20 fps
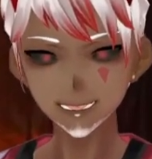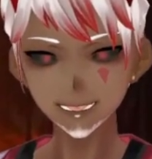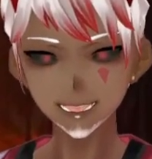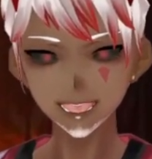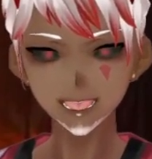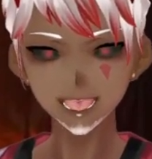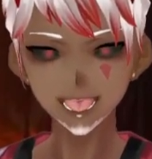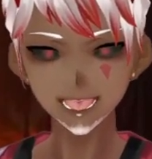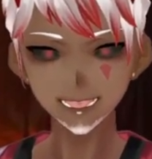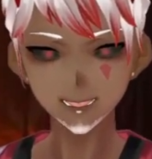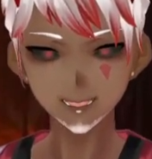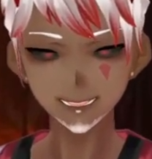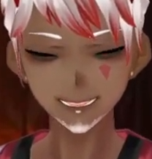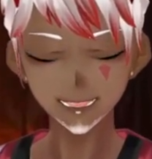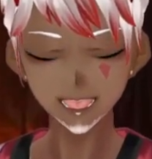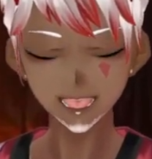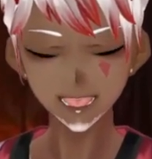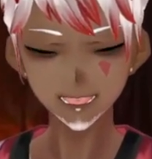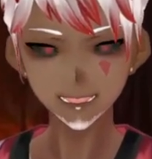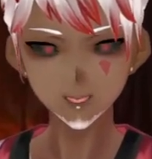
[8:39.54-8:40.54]
But I
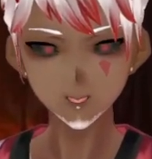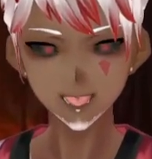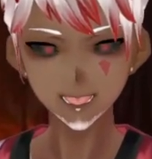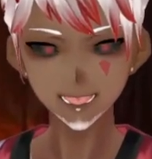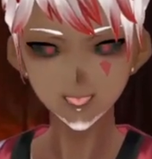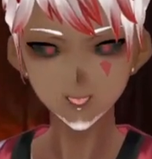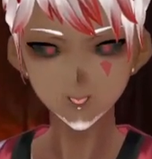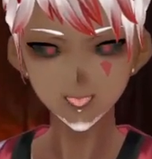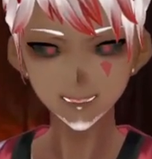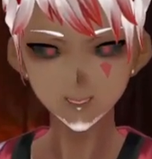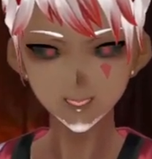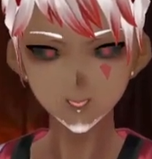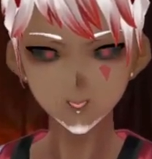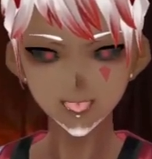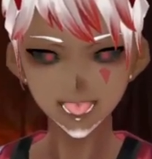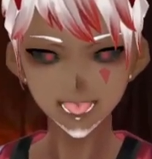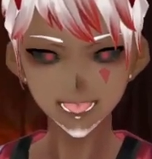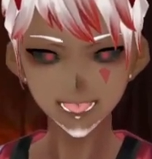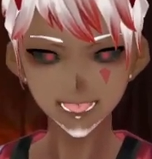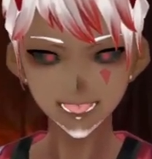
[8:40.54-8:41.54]
remember when I was
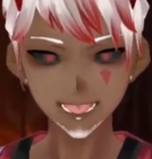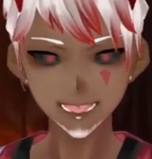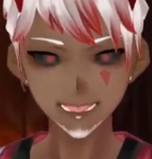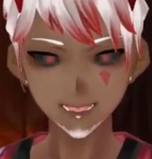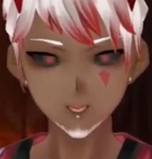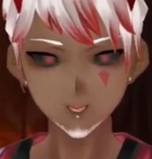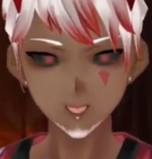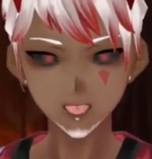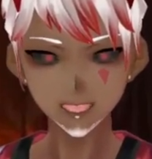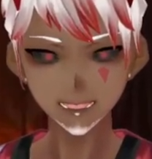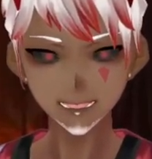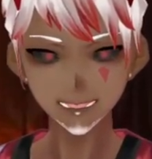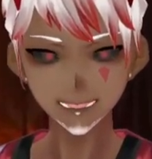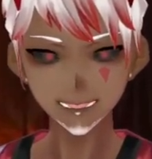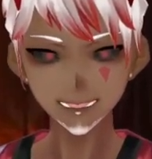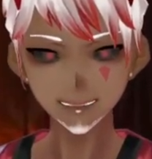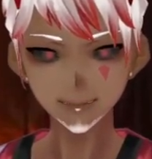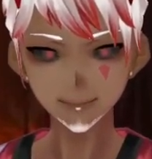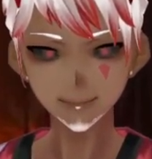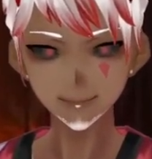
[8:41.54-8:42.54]
walking
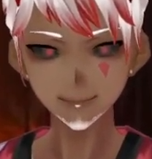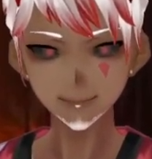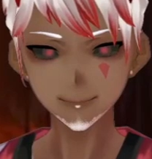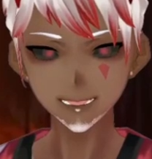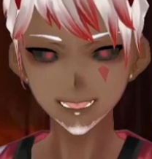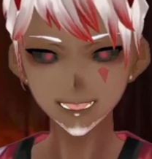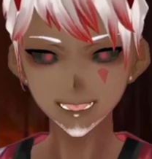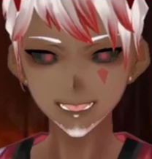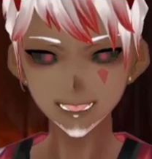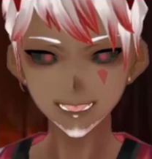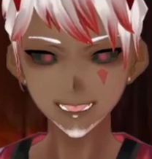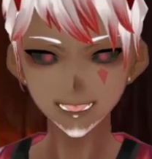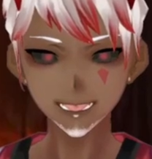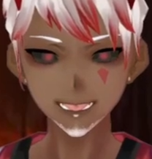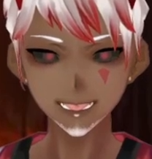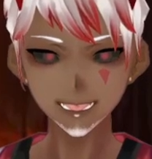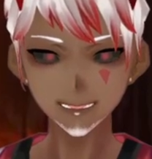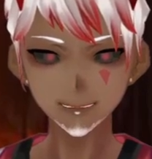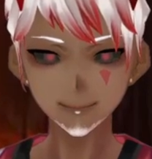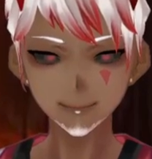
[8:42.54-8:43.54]
toward
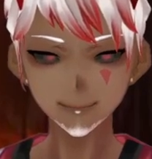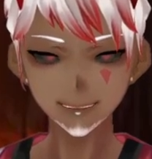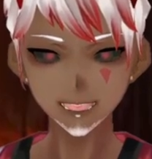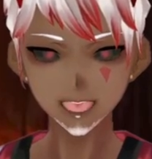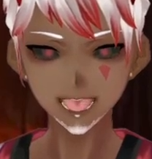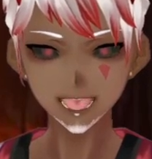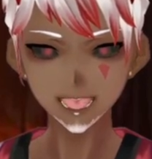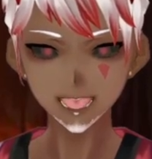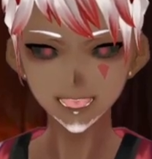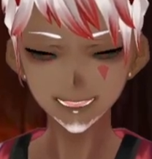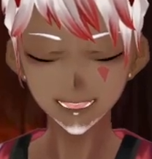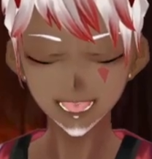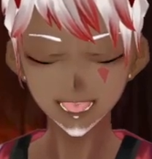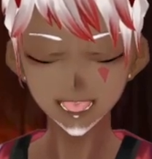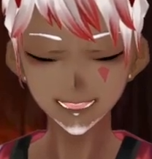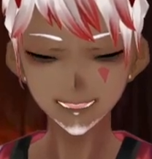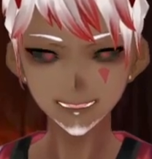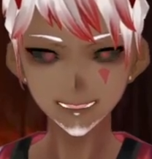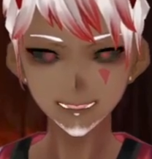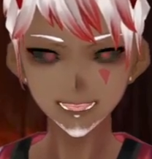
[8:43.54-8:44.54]
the uh,
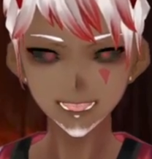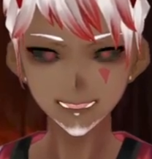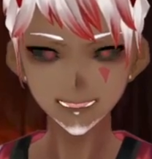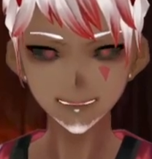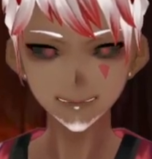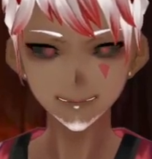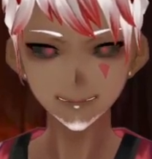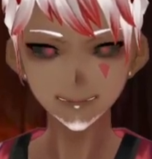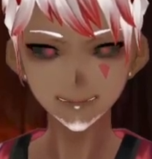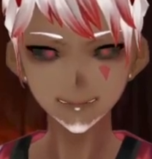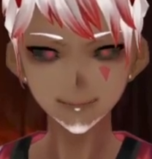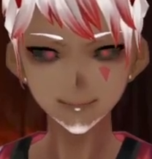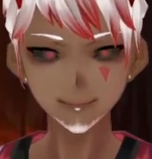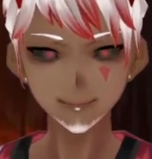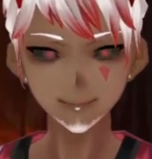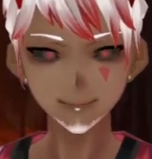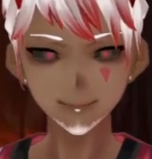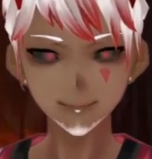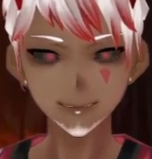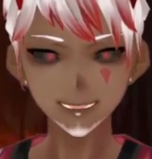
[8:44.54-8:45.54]
bathroom entrance,
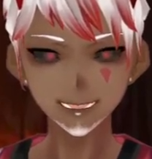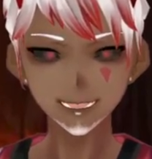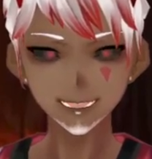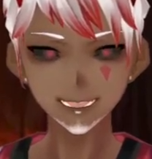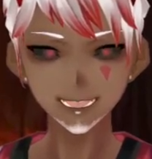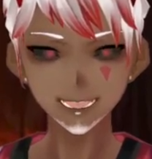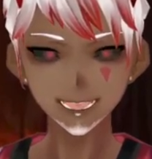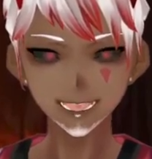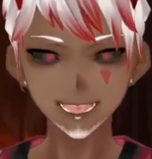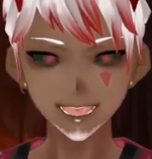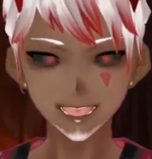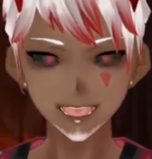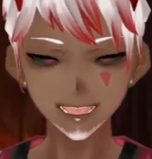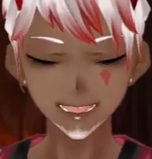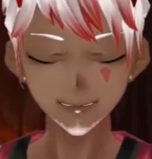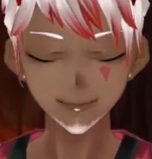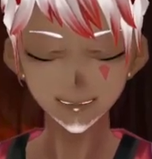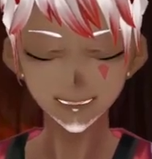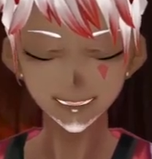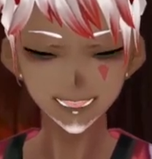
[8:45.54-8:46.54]
it
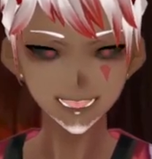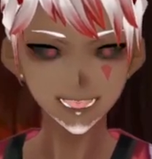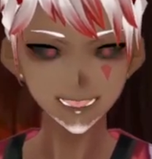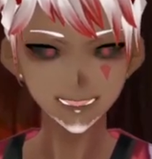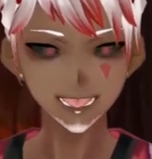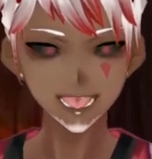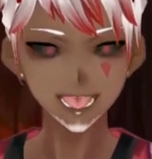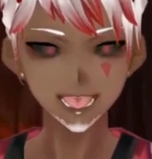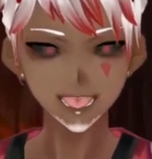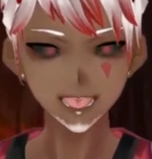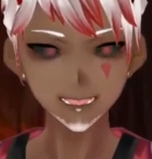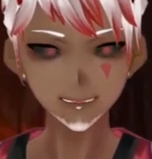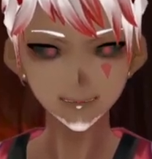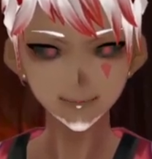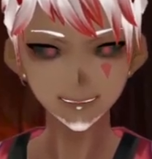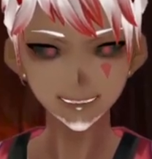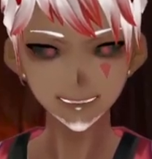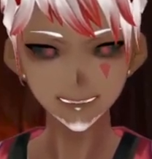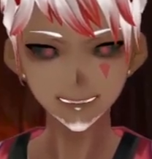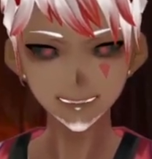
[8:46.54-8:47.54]
backed up
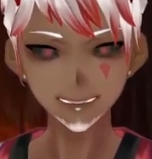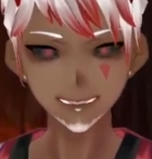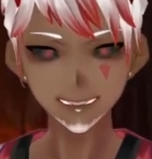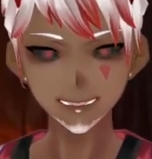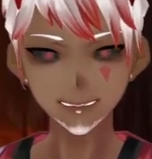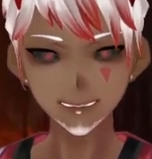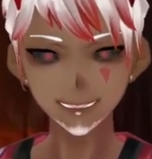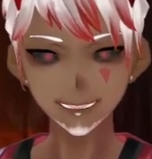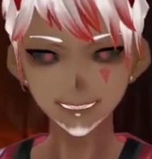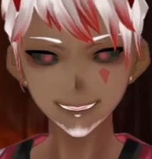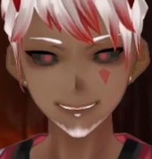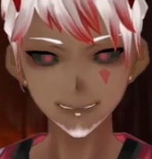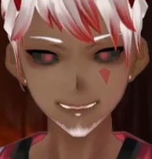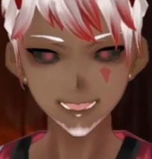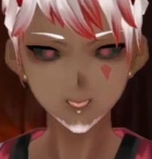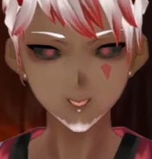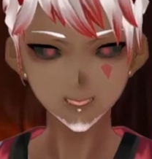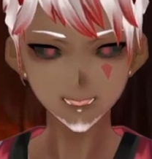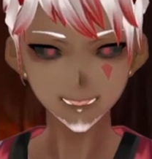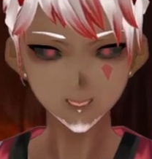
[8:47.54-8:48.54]
and fades
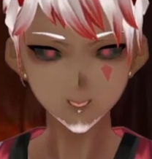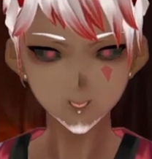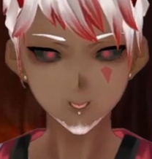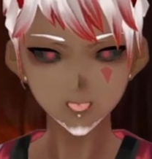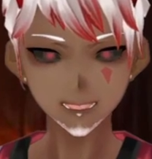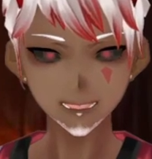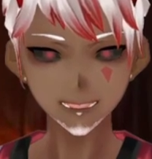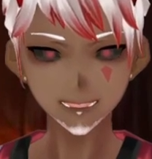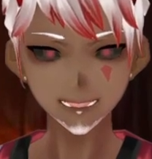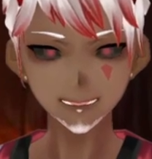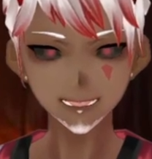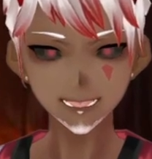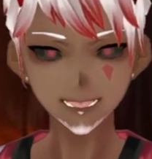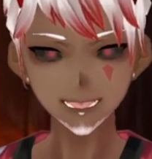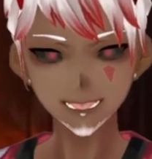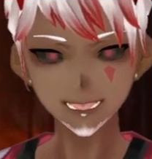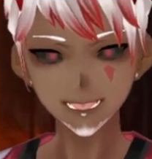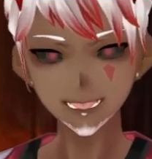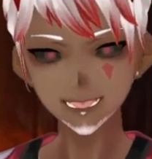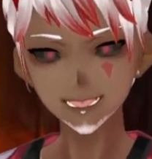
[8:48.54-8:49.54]
through the door of
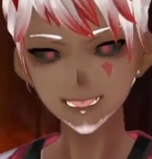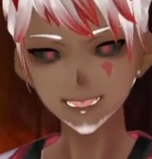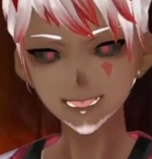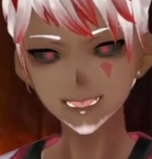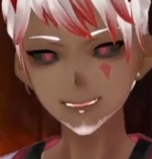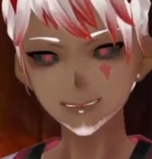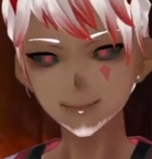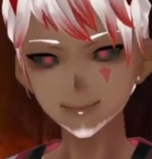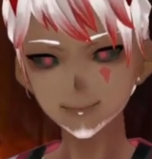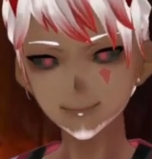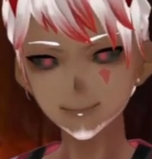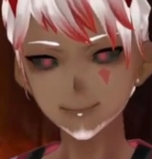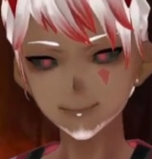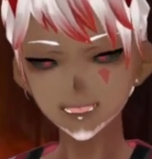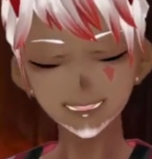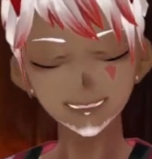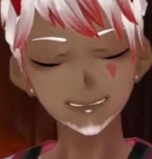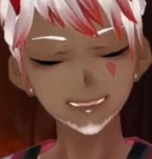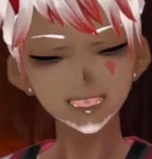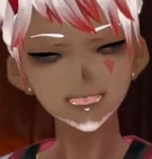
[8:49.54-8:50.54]
the
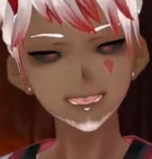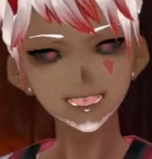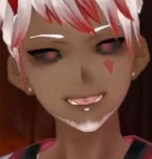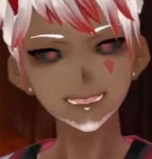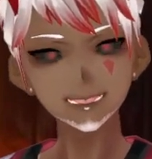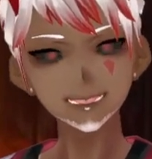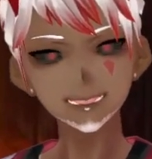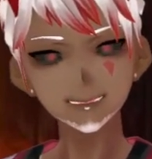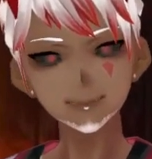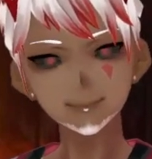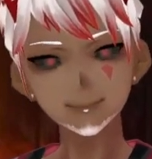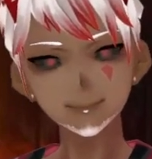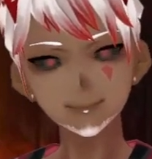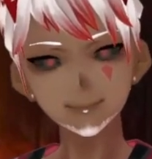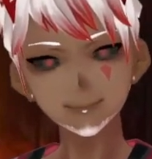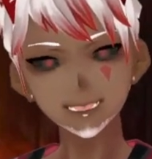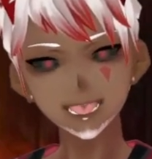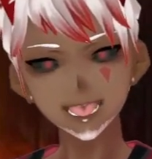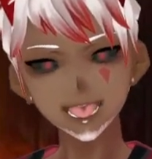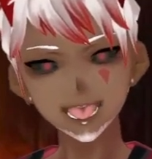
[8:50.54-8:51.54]
basement,
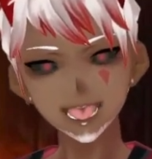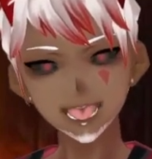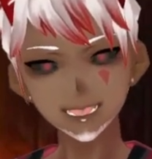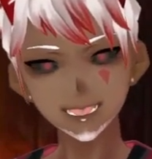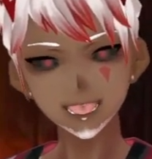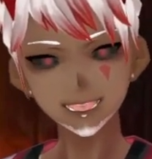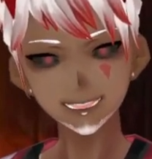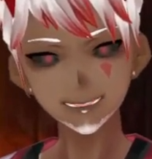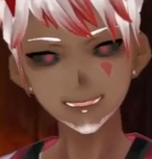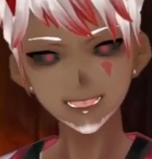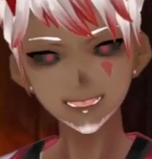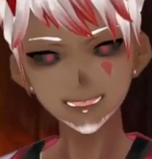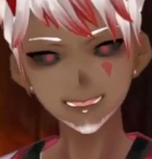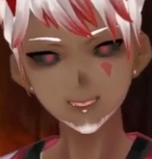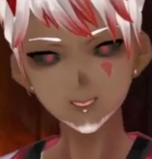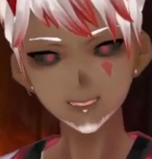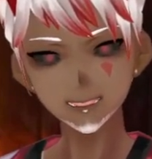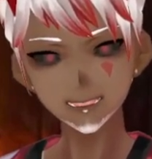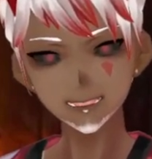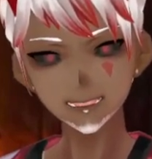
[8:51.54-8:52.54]
uh, the basement
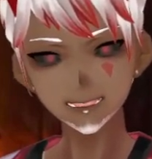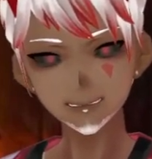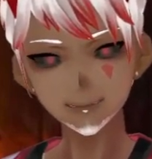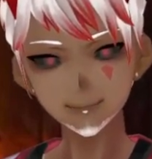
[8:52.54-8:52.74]
door,